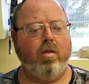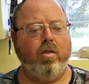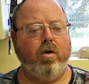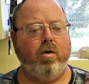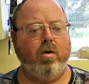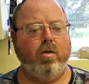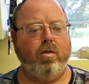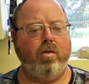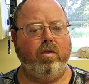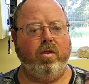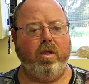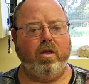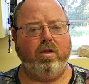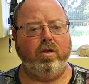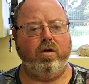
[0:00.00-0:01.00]

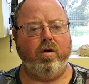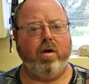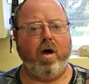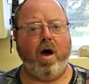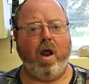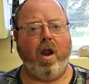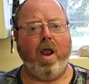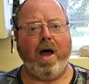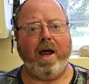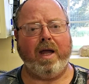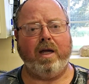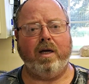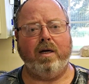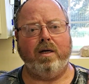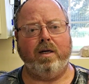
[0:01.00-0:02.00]
they're not
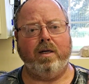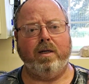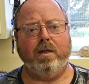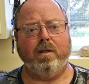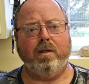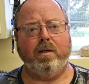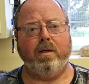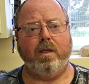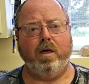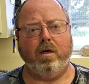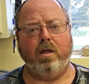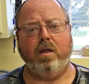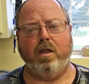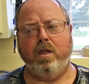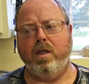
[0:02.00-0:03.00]
like
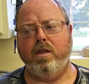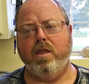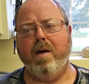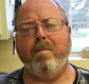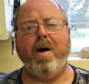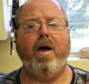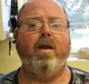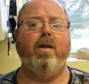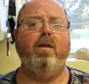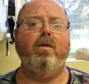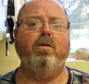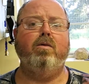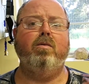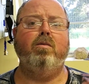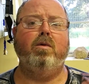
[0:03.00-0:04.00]
they might,
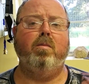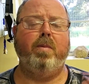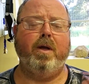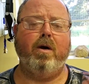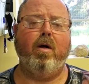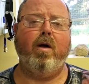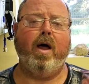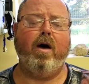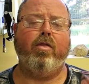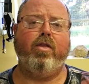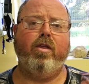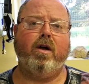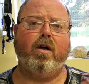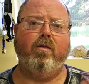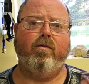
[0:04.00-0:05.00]
depend on how
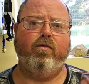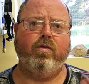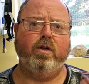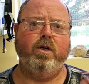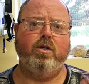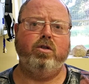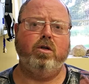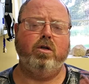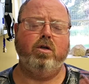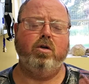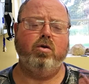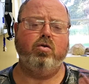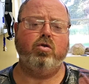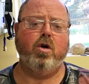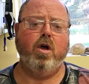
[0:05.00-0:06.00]
thick of fleece you
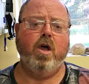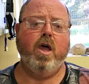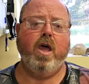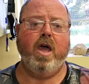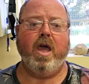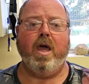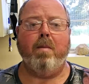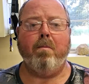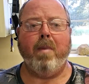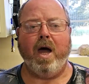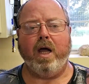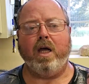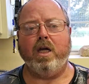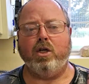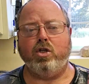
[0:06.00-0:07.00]
use, it
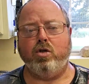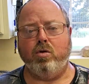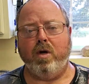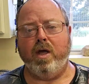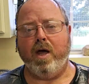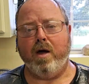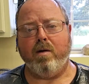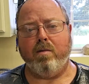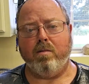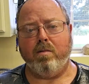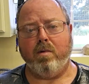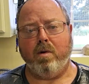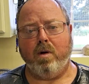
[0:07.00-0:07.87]
might get you down